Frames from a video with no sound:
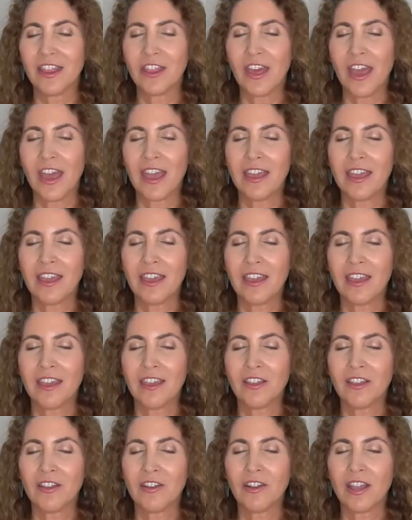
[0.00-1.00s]

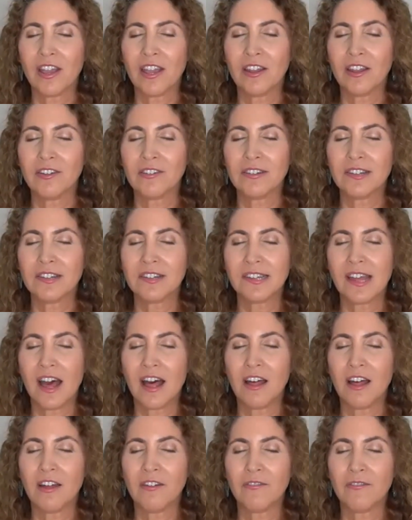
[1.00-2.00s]
thanking your inner
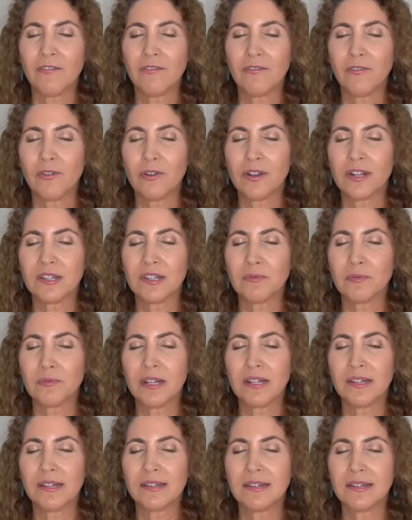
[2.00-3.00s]
self for its
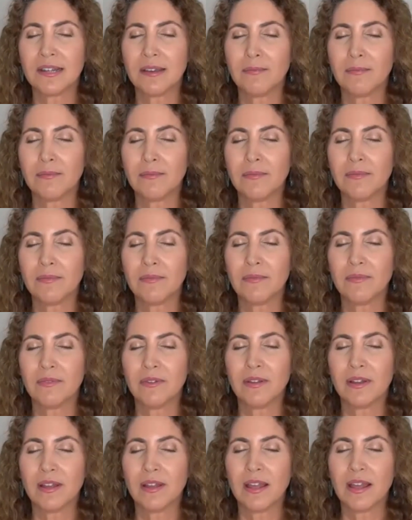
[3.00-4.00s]
wisdom.
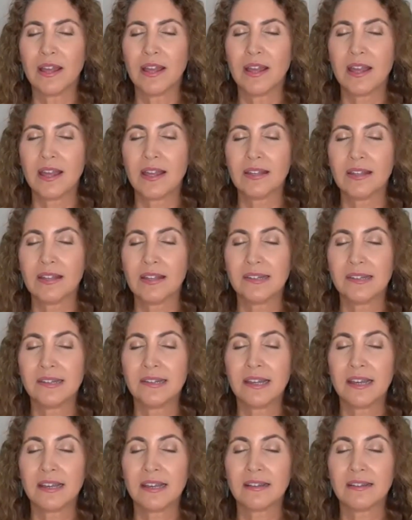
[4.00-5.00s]

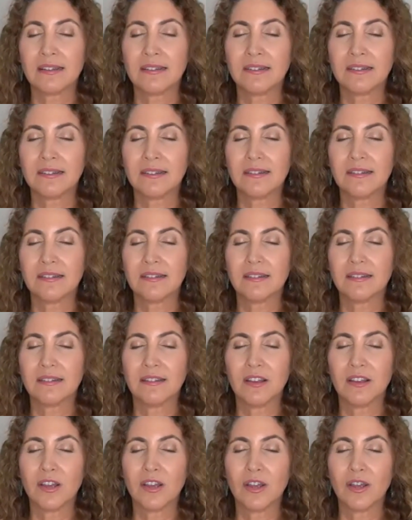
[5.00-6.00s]
Six,
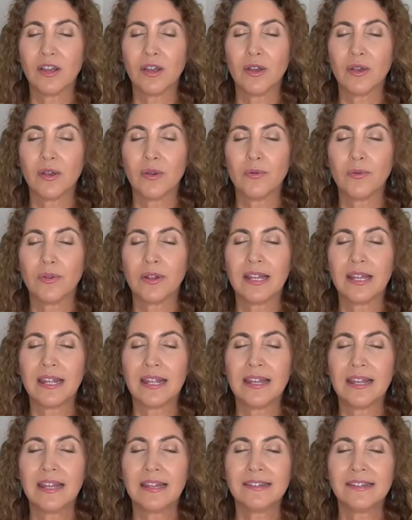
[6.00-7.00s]

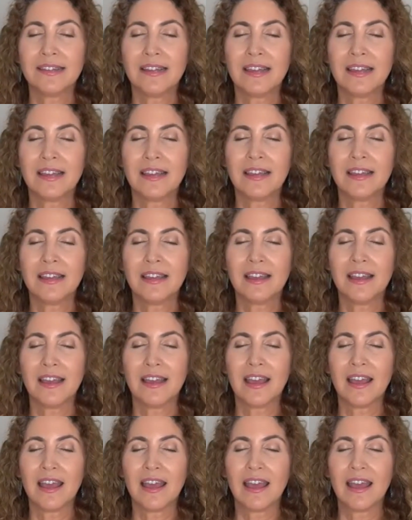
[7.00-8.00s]
releasing
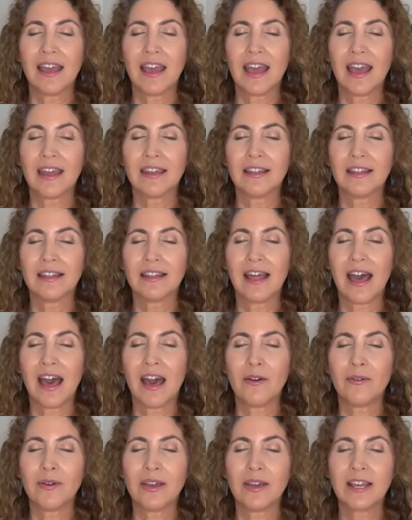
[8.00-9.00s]
and
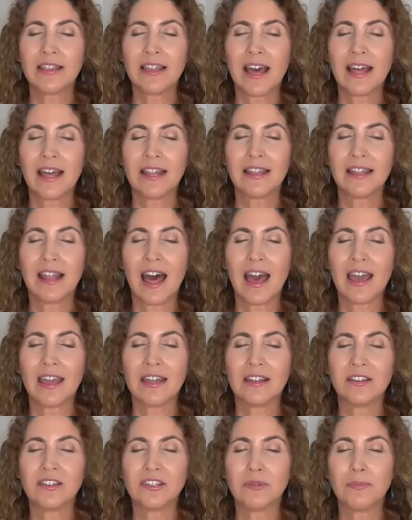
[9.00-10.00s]
allowing that
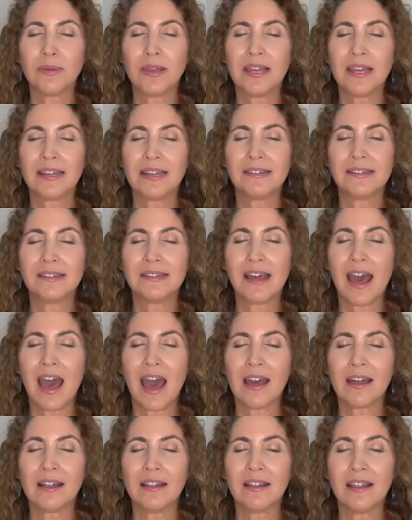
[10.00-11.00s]
light to be
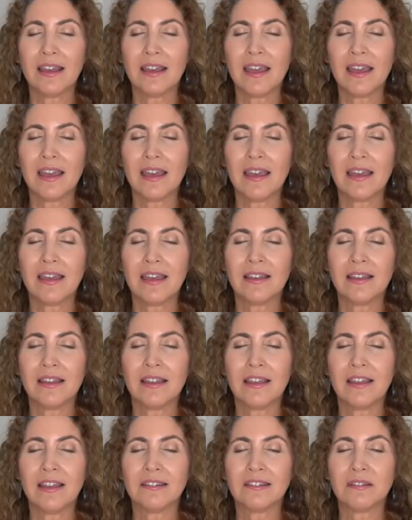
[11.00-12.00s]
exactly
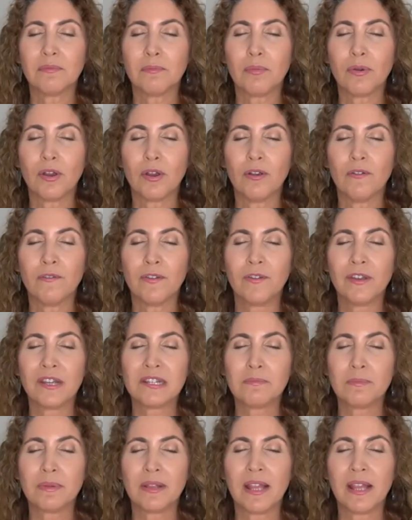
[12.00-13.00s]
in its
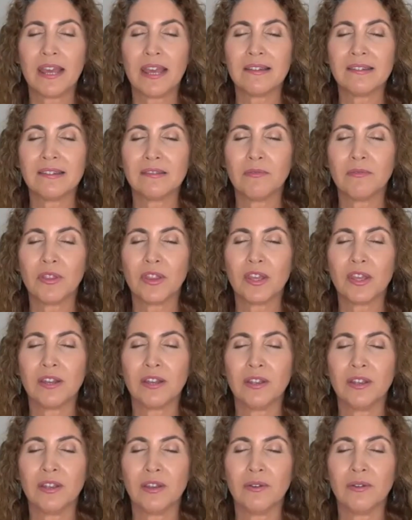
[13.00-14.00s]
perfect place
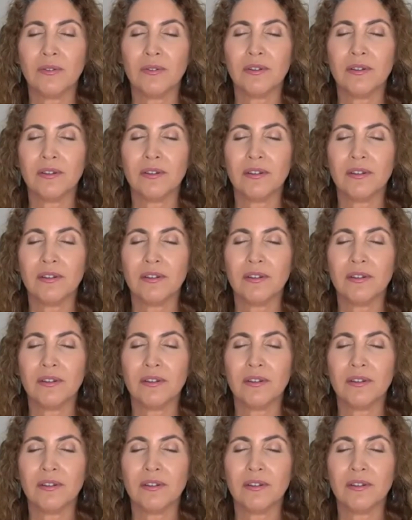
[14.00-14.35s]
within you.